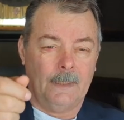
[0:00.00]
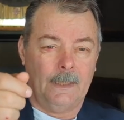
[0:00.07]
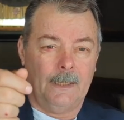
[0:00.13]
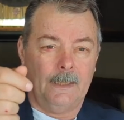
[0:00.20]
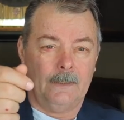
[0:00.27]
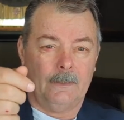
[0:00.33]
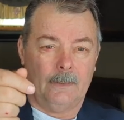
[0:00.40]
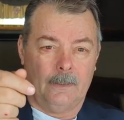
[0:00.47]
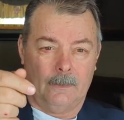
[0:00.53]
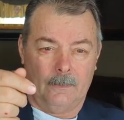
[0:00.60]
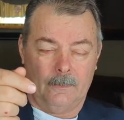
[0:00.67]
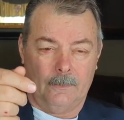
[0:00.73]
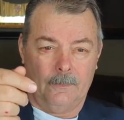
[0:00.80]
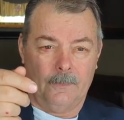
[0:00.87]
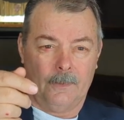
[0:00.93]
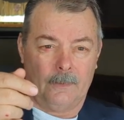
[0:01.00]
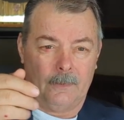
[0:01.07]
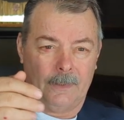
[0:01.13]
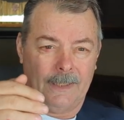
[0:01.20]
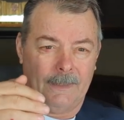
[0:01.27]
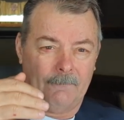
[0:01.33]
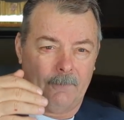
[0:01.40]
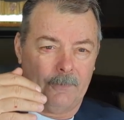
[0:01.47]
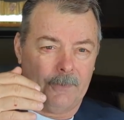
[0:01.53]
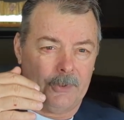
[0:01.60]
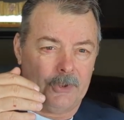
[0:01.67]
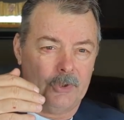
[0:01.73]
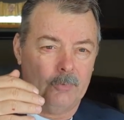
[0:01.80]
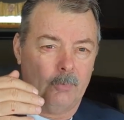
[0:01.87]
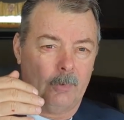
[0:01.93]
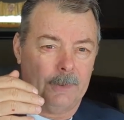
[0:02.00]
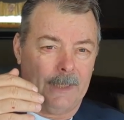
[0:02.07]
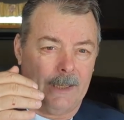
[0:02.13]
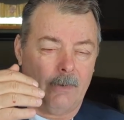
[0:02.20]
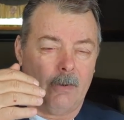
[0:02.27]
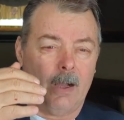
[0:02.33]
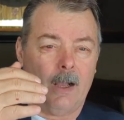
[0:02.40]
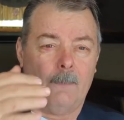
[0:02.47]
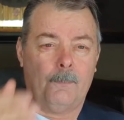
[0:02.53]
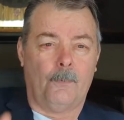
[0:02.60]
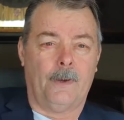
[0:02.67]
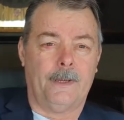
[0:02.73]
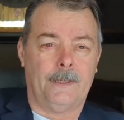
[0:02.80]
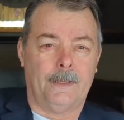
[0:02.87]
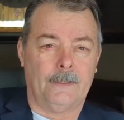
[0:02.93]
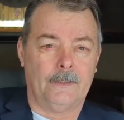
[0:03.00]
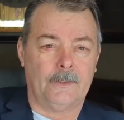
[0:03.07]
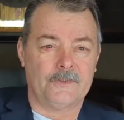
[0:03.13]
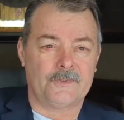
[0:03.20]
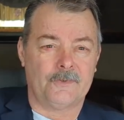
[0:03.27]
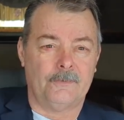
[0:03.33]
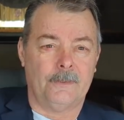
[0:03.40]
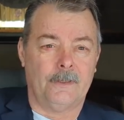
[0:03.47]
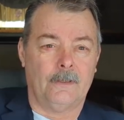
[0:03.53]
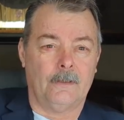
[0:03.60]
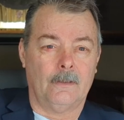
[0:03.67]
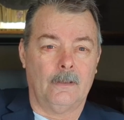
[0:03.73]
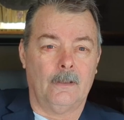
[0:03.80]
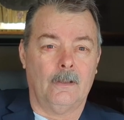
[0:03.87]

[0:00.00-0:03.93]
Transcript: And the level that you will now operate in concerning